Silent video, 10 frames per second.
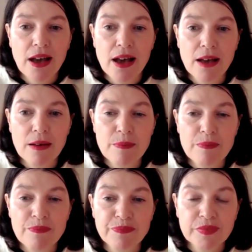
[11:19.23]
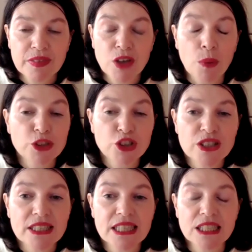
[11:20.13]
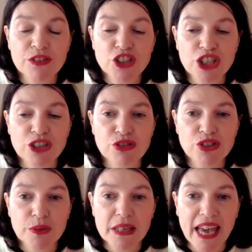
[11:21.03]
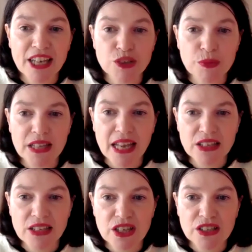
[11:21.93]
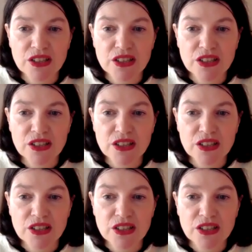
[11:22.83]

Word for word: um, the opportunities for children to engage with nature.